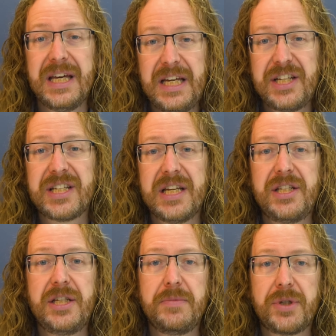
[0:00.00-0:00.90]
Each
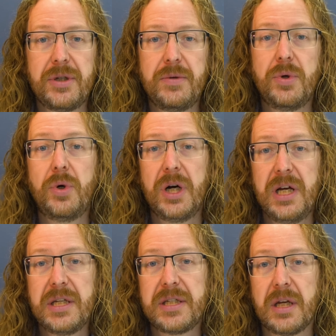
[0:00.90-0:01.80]
Zentium 2 or
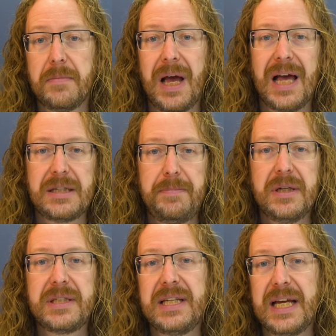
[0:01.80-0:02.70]
Inertium has a
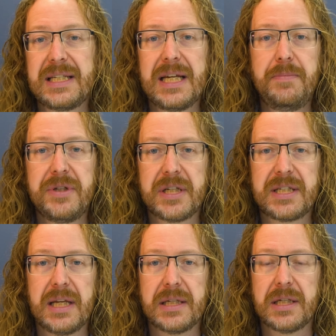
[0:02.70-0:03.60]
built-in air temperature
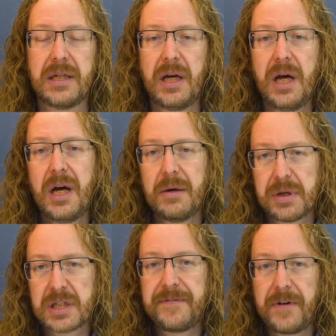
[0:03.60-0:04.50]
sensor,
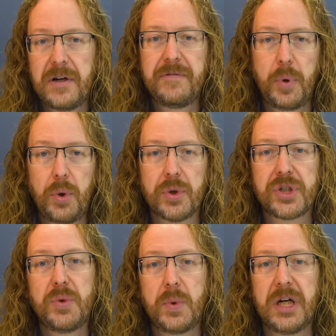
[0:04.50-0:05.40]
plus 5
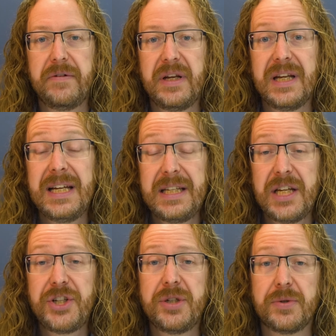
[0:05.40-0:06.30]
ports to wire in
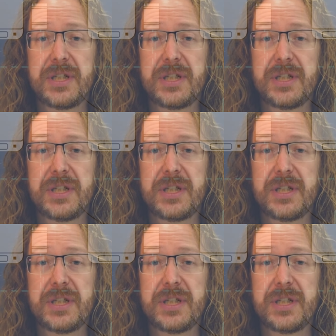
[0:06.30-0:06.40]
additional